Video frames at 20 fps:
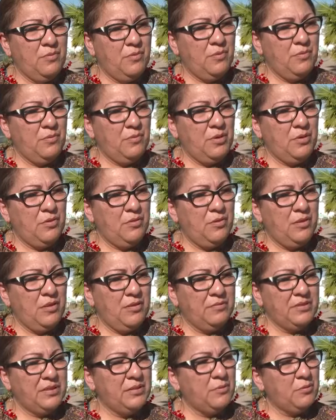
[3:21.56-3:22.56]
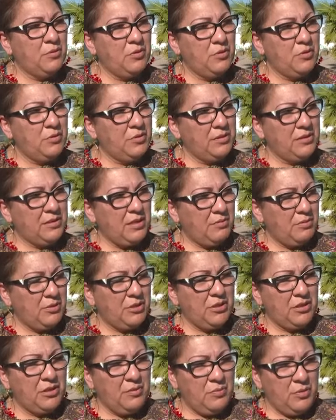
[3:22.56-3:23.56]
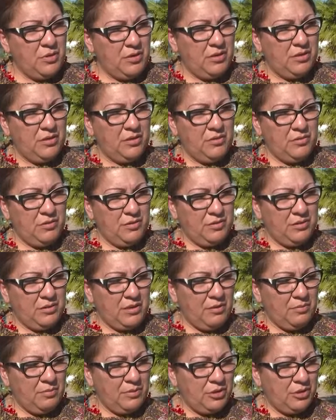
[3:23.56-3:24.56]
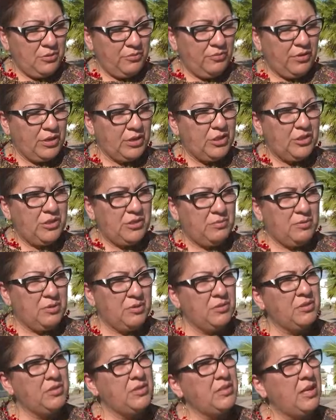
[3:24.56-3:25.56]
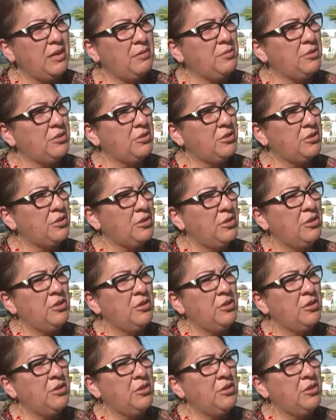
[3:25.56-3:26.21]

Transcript: When you live somewhere, you establish a community, you establish friendships, you establish